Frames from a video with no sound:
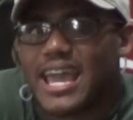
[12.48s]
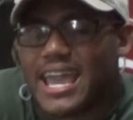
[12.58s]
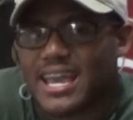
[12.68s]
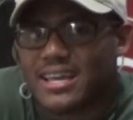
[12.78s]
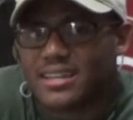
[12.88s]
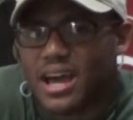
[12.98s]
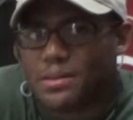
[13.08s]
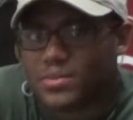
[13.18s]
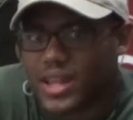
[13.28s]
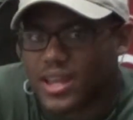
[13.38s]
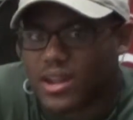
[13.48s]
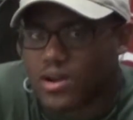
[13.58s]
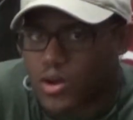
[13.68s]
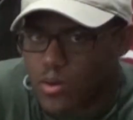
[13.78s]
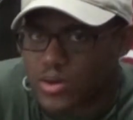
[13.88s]
and I plan
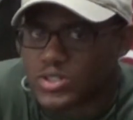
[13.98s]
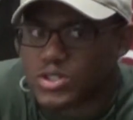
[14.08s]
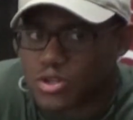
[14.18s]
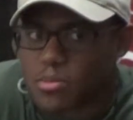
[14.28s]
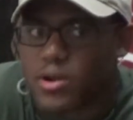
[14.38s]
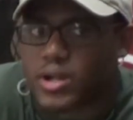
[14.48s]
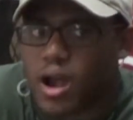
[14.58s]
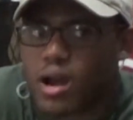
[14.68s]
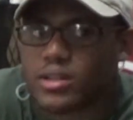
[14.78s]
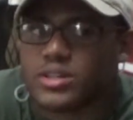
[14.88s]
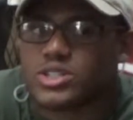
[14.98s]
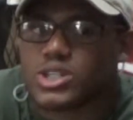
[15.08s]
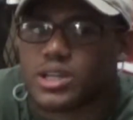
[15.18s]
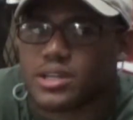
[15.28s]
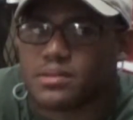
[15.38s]
on going to Newberry College
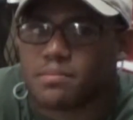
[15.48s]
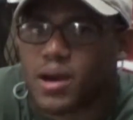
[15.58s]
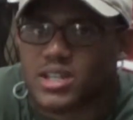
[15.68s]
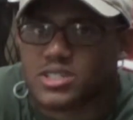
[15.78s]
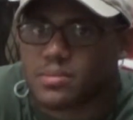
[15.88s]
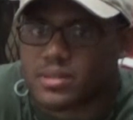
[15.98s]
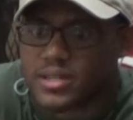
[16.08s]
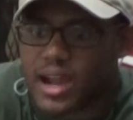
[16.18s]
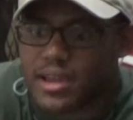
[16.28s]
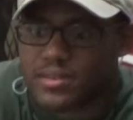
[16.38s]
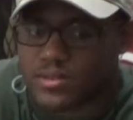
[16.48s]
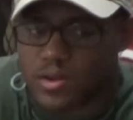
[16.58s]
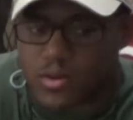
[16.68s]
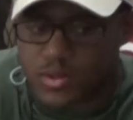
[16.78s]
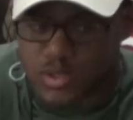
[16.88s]
and possibly either
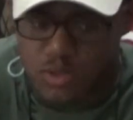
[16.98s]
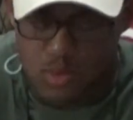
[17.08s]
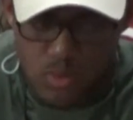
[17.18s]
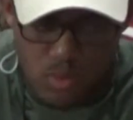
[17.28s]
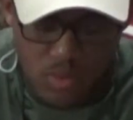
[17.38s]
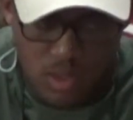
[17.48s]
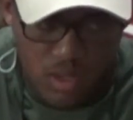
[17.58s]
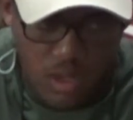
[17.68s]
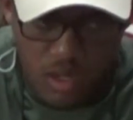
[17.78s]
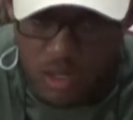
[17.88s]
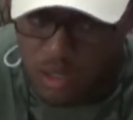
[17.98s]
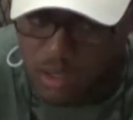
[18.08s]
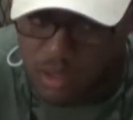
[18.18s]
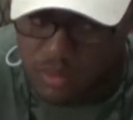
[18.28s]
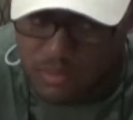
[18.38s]
going to
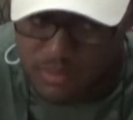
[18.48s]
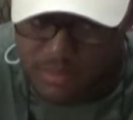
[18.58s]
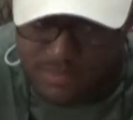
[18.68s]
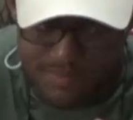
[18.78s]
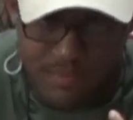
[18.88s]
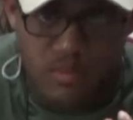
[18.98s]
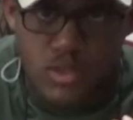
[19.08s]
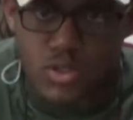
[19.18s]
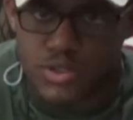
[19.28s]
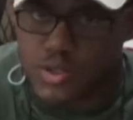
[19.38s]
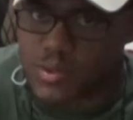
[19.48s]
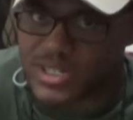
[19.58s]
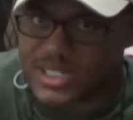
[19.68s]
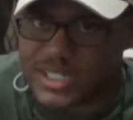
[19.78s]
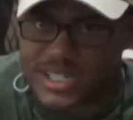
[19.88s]
um,
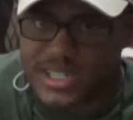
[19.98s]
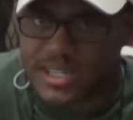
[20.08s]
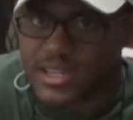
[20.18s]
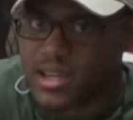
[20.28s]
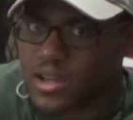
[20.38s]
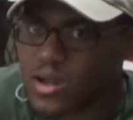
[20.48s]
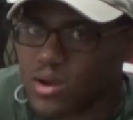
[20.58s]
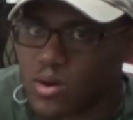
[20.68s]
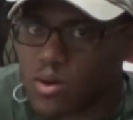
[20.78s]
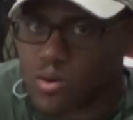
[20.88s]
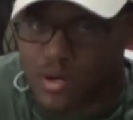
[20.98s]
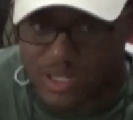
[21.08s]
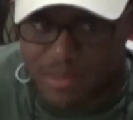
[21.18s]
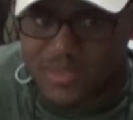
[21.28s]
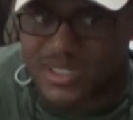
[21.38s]
USC or
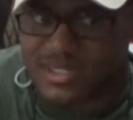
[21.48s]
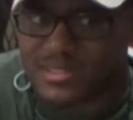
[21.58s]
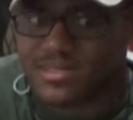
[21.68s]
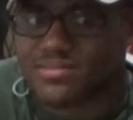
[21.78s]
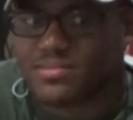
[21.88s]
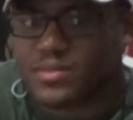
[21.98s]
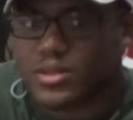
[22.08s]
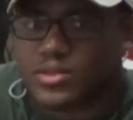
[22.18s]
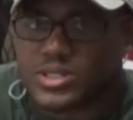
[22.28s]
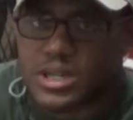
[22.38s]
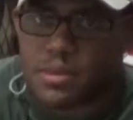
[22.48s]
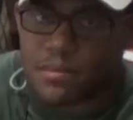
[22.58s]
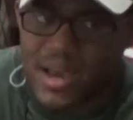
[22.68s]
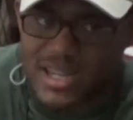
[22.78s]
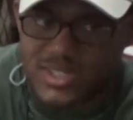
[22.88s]
Clemson to get my
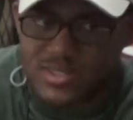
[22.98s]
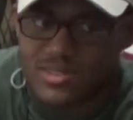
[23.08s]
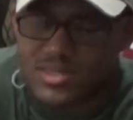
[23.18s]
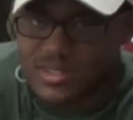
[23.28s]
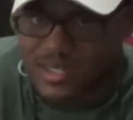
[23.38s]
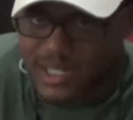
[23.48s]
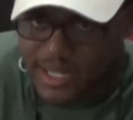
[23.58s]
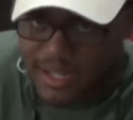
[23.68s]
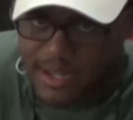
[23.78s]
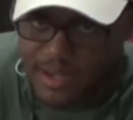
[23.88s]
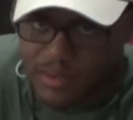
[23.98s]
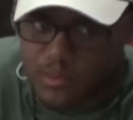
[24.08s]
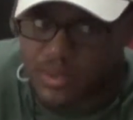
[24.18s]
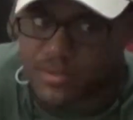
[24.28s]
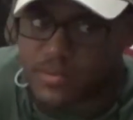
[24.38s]
master's, and
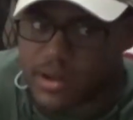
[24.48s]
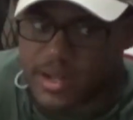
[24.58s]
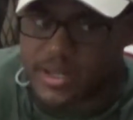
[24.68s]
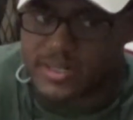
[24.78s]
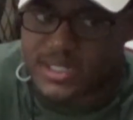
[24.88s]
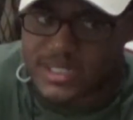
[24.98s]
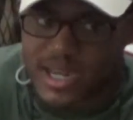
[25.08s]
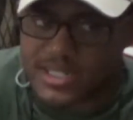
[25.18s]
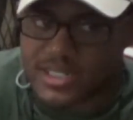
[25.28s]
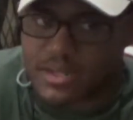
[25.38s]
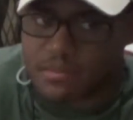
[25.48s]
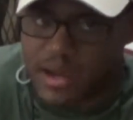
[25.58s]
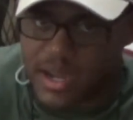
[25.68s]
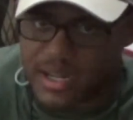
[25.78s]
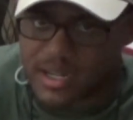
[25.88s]
if I decide to get
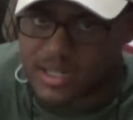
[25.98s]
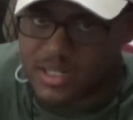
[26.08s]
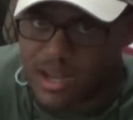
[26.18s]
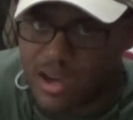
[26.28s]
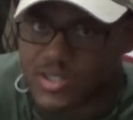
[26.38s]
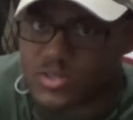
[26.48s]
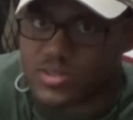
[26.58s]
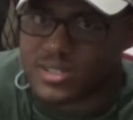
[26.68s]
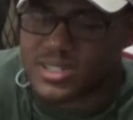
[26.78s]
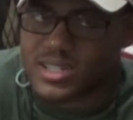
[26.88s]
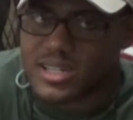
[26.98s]
my doctorate,